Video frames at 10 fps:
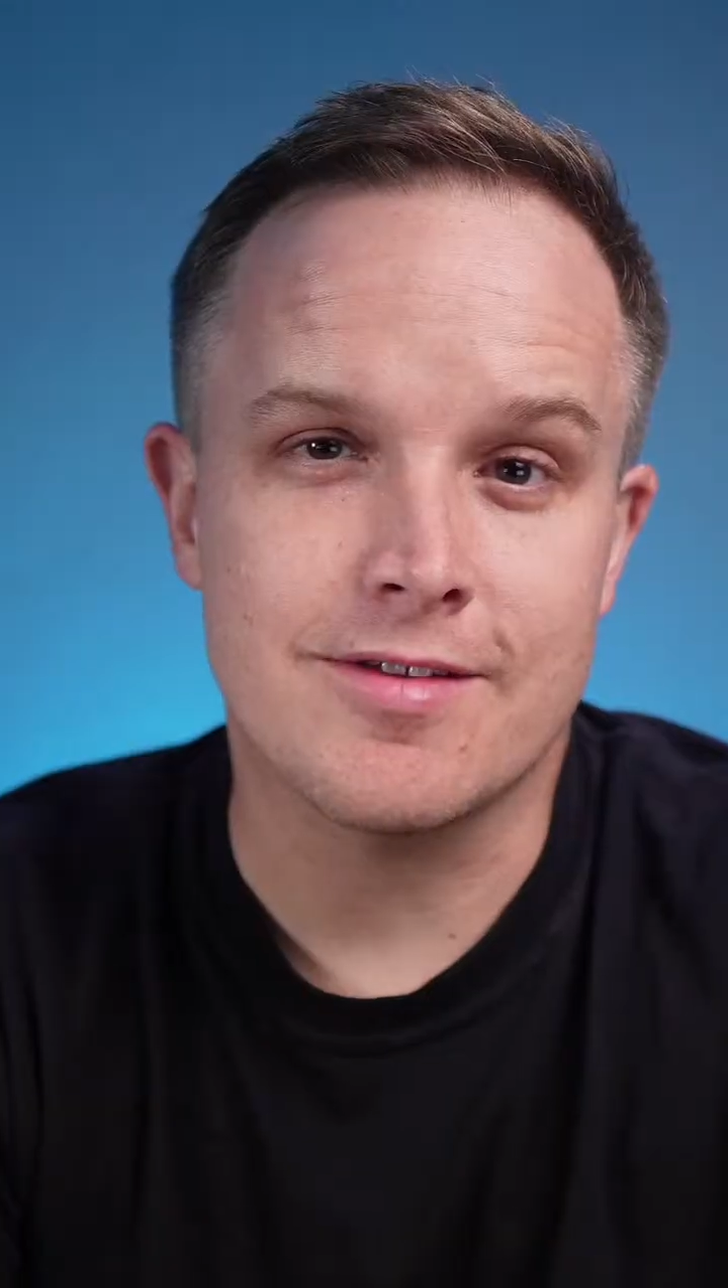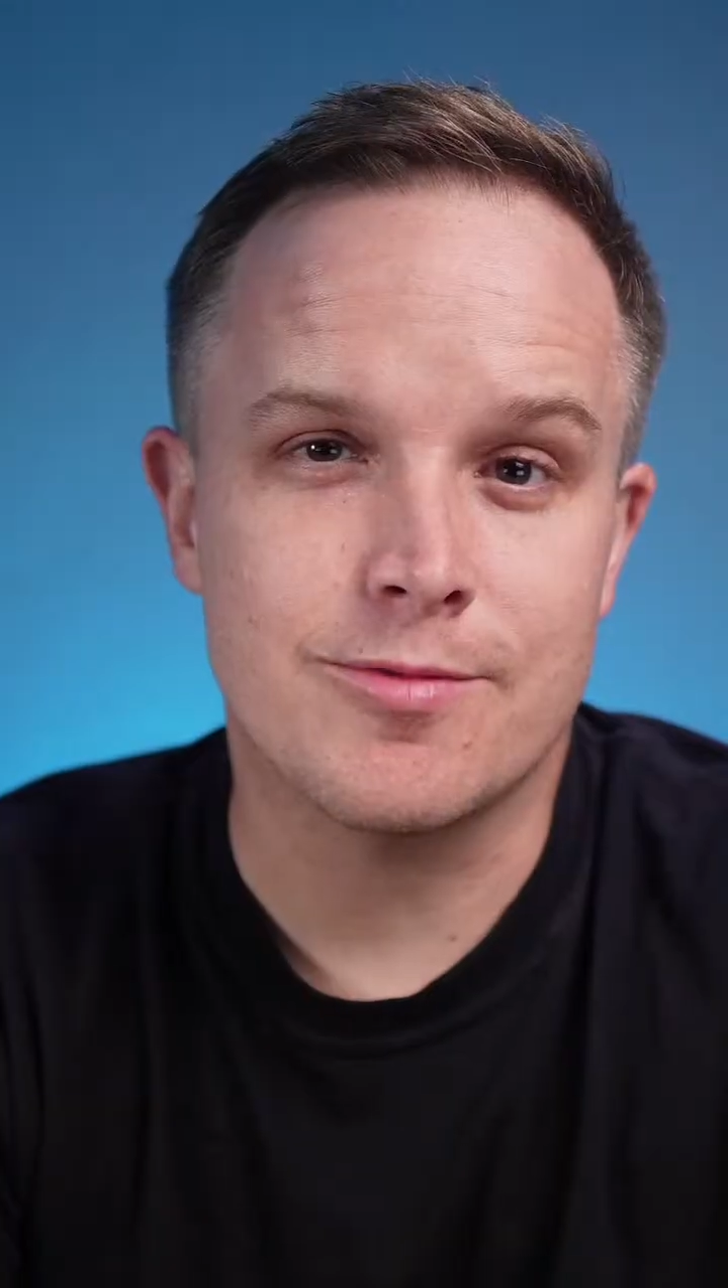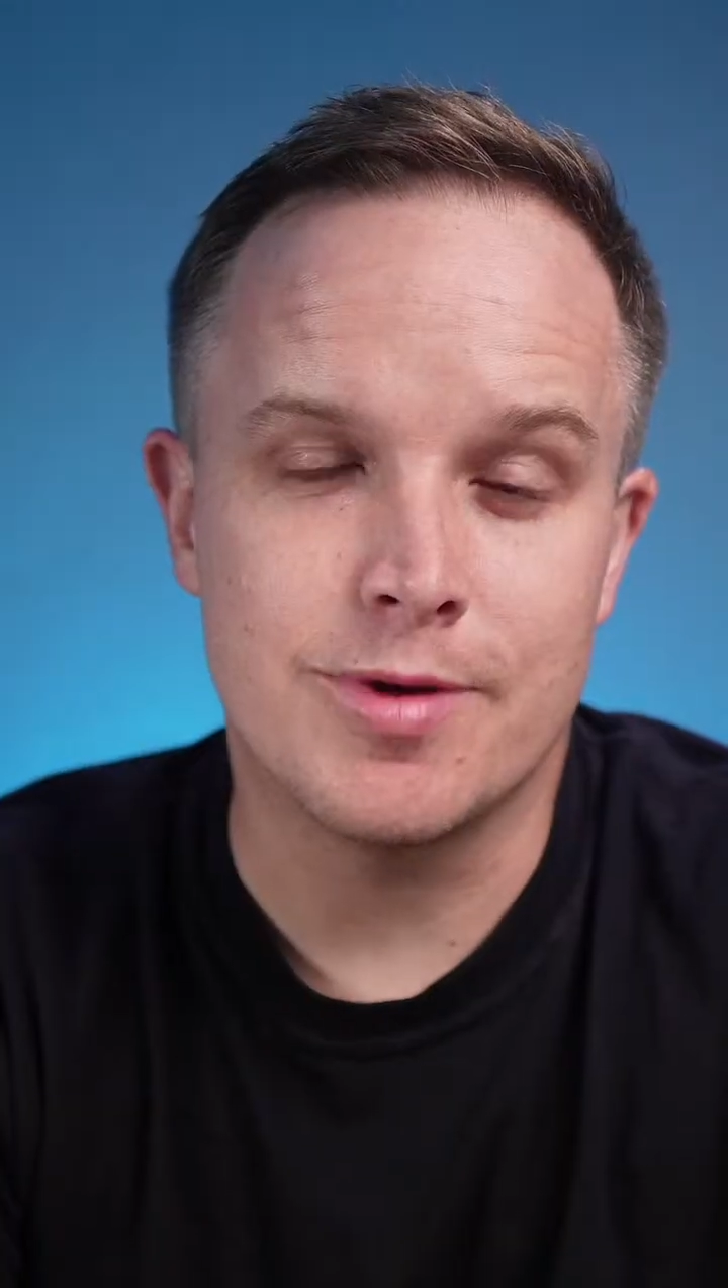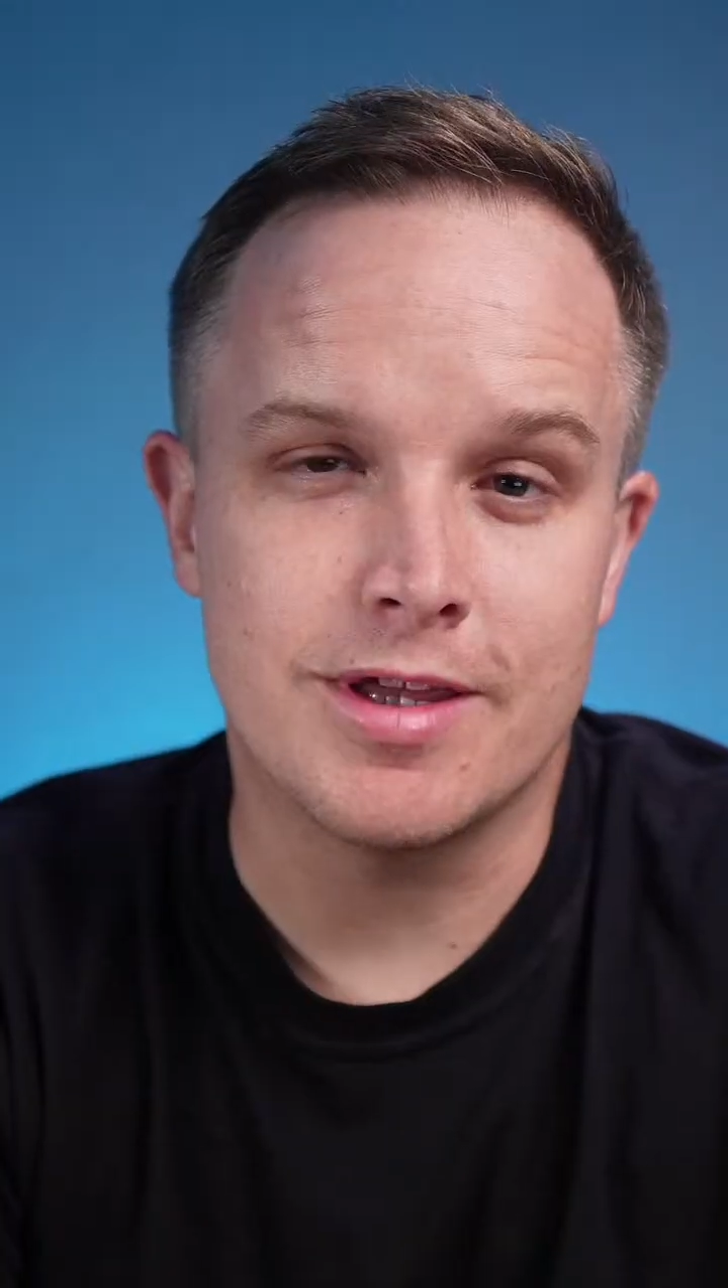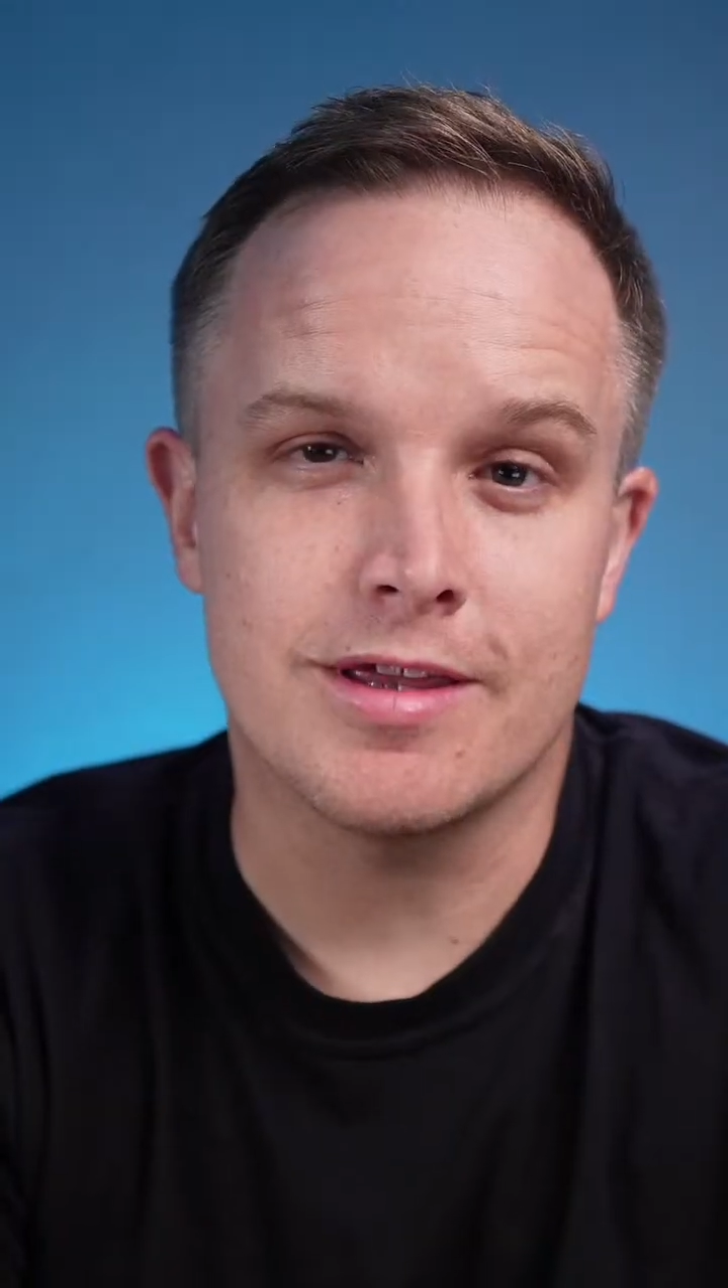
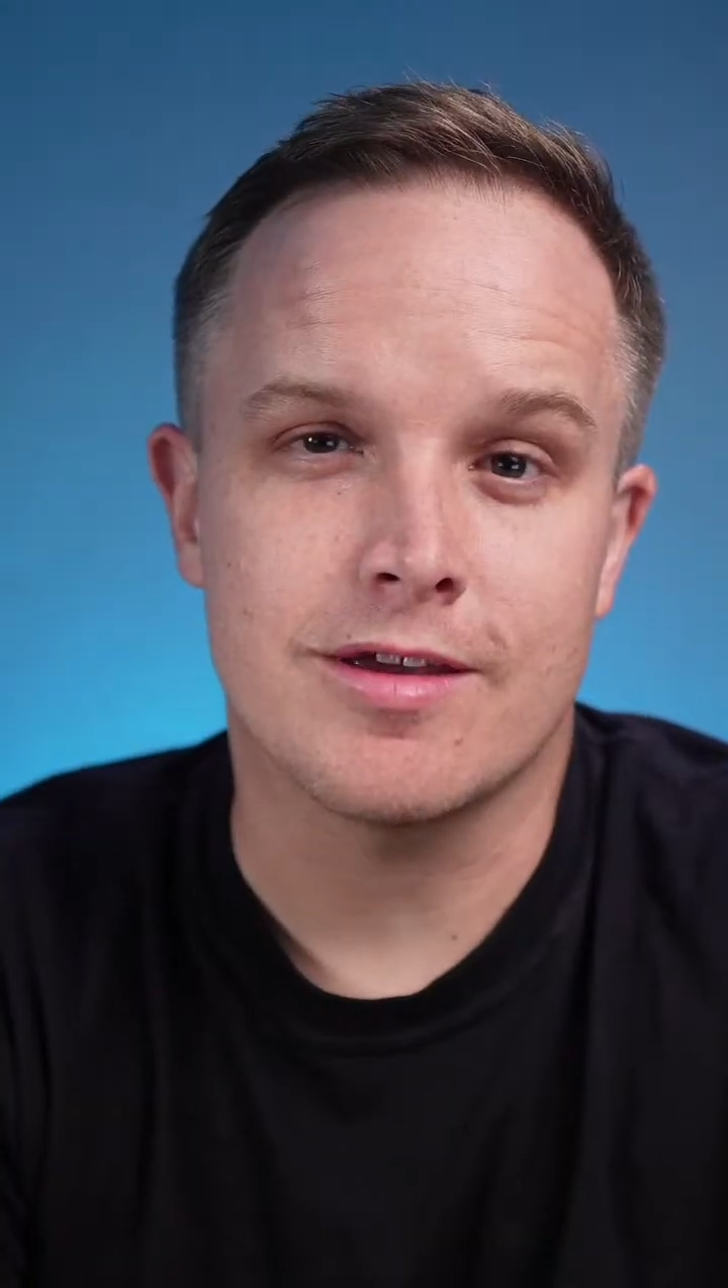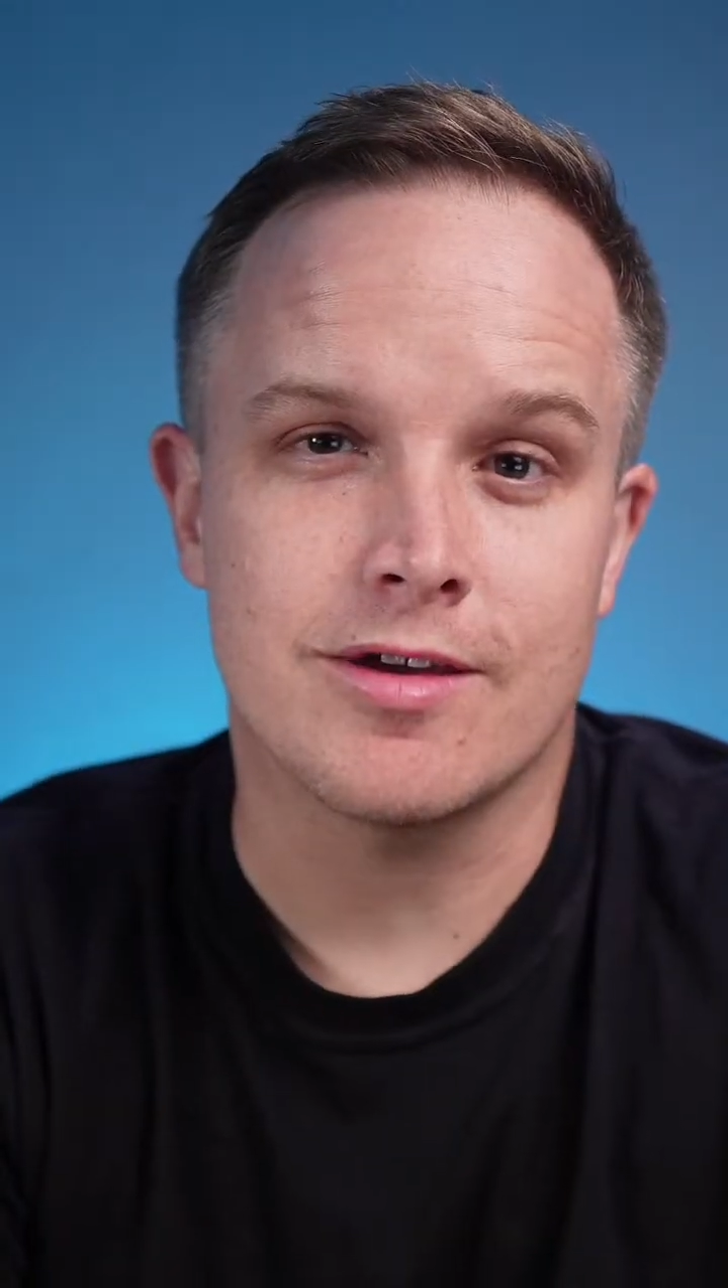speak